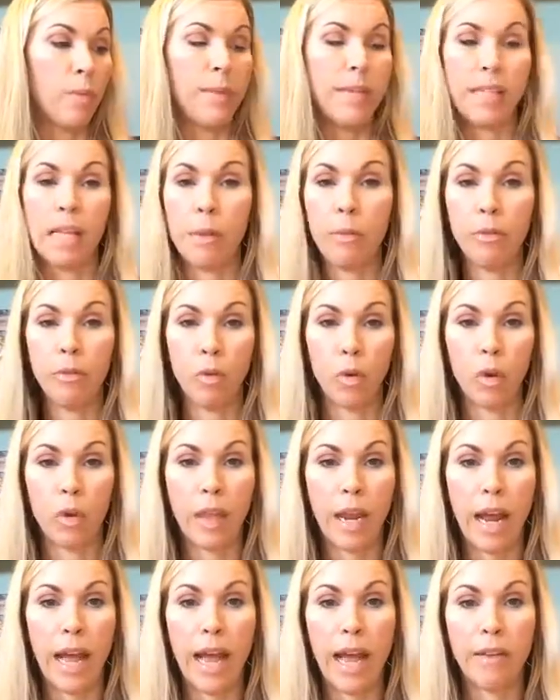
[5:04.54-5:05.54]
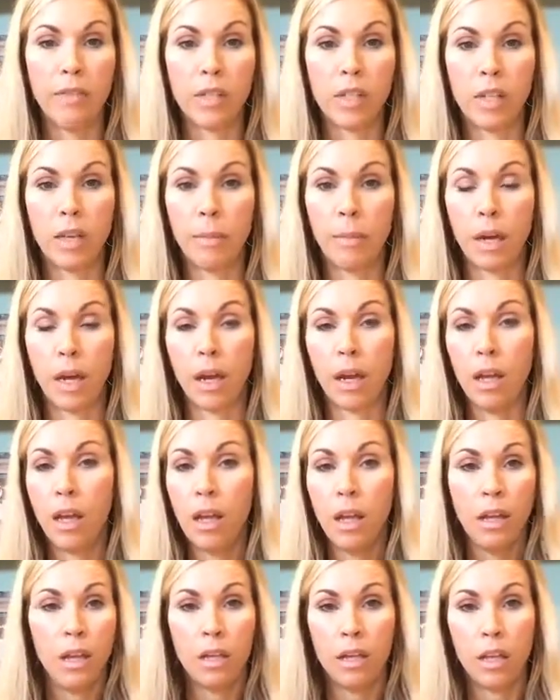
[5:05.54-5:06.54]
say before that I have some,
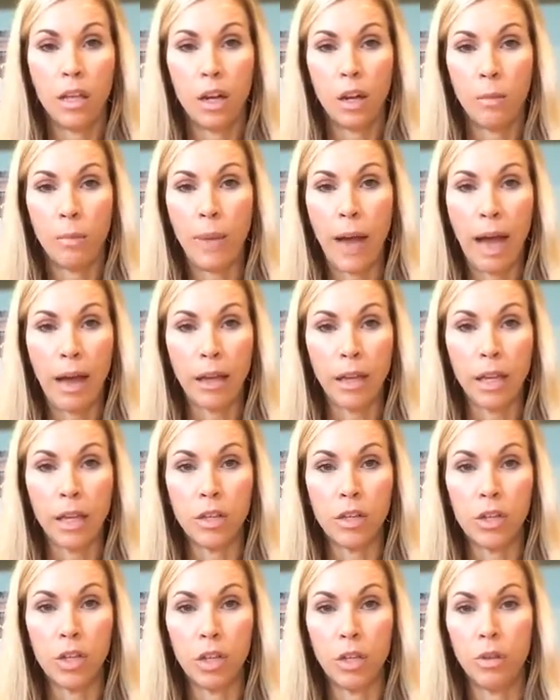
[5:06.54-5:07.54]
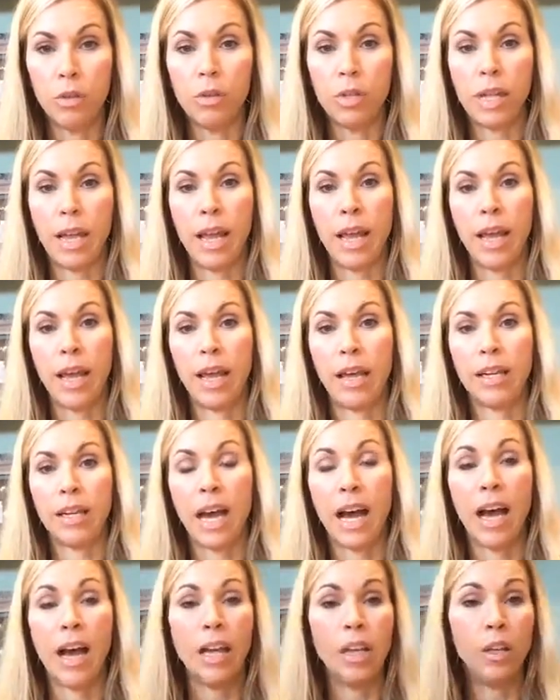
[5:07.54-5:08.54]
back issues, and
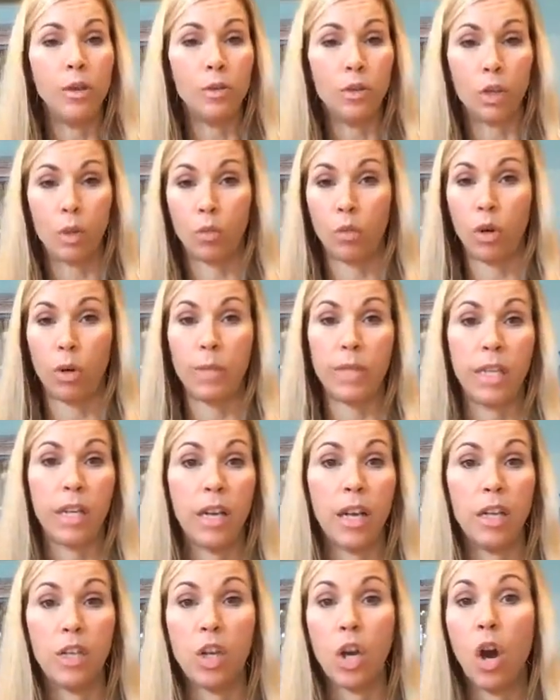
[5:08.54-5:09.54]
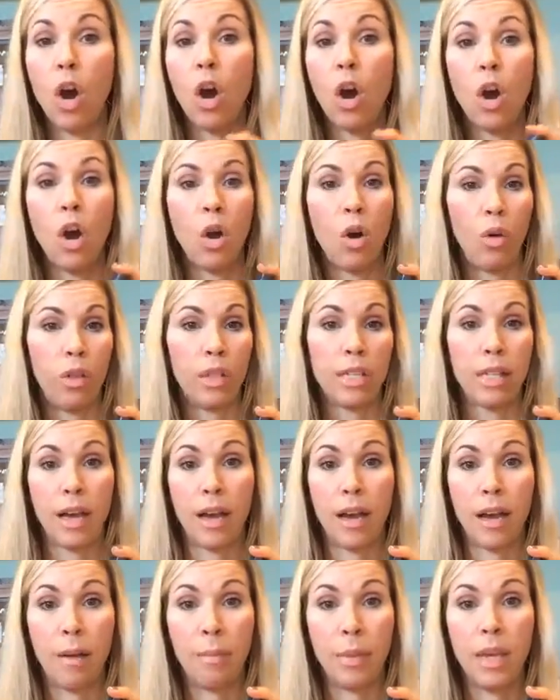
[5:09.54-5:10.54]
I use Aroma Touch all the
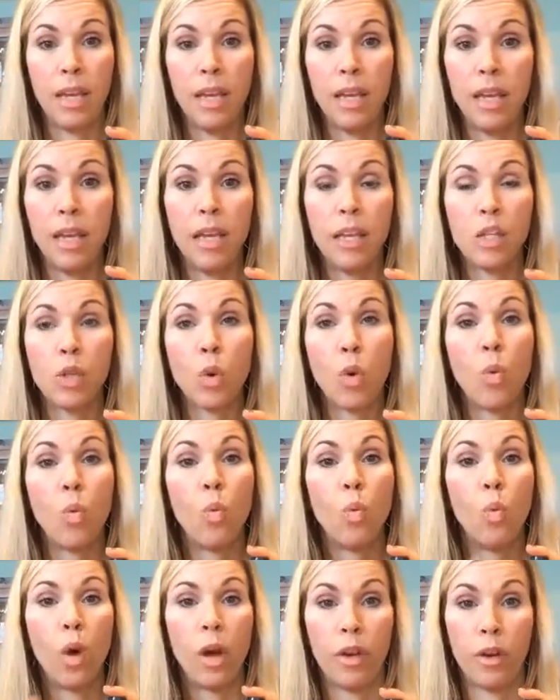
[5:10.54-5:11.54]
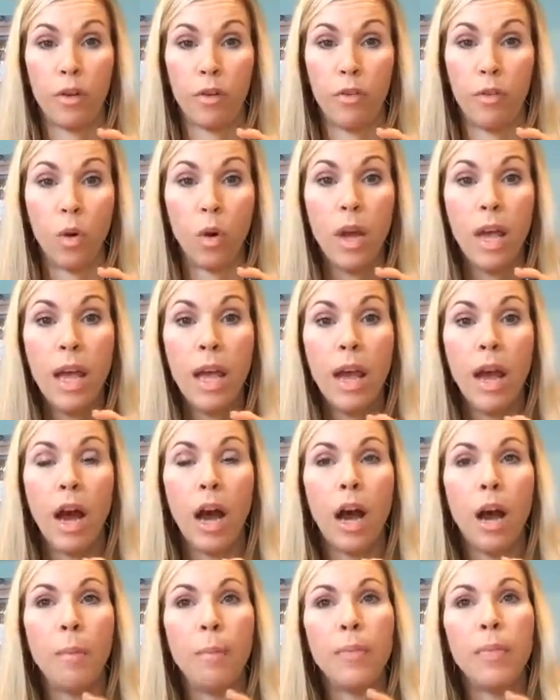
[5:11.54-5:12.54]
time. It is wonderful.
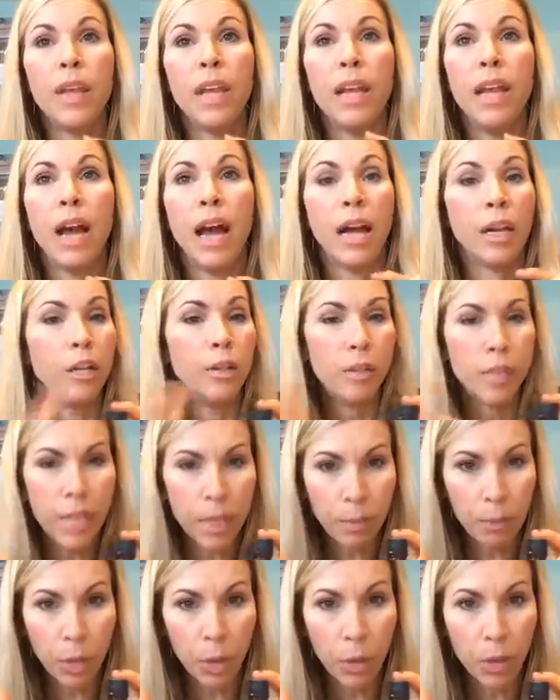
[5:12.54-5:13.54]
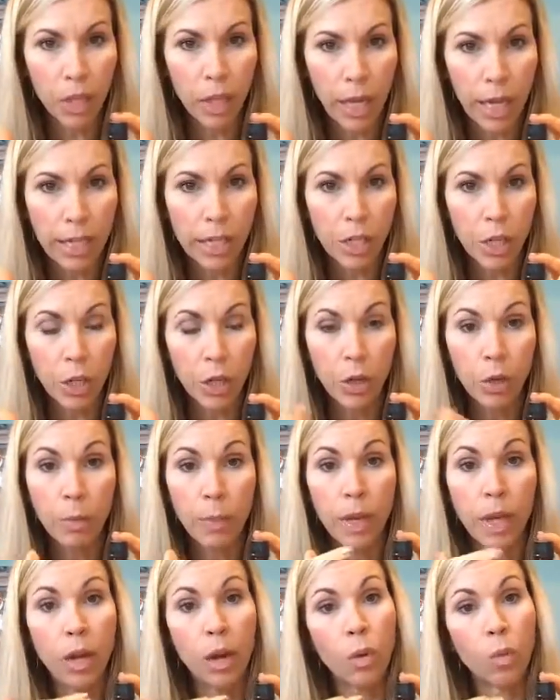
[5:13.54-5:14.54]
I use Deep Blue a lot too,
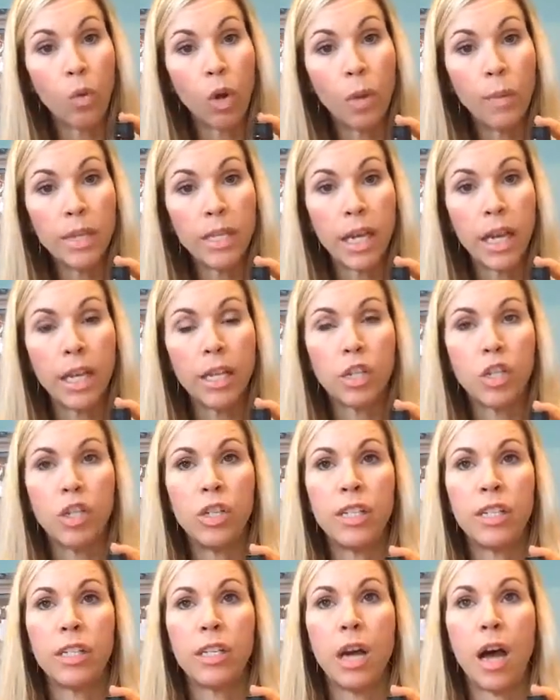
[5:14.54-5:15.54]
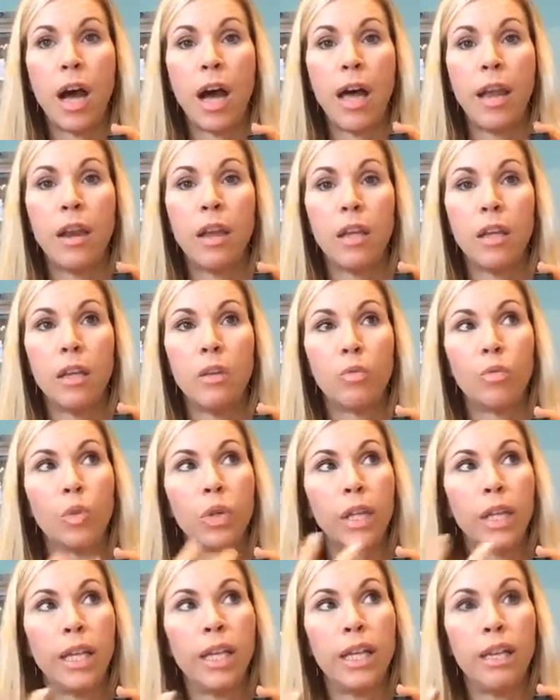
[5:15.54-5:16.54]
but Aroma Touch does not
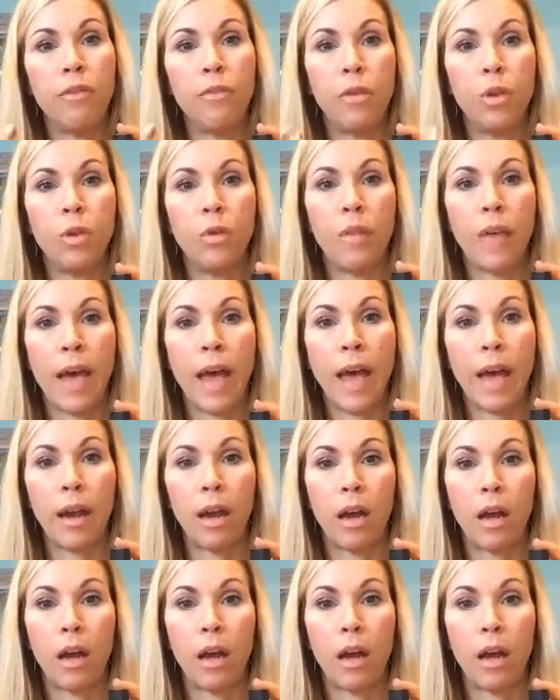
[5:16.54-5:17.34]
really give you that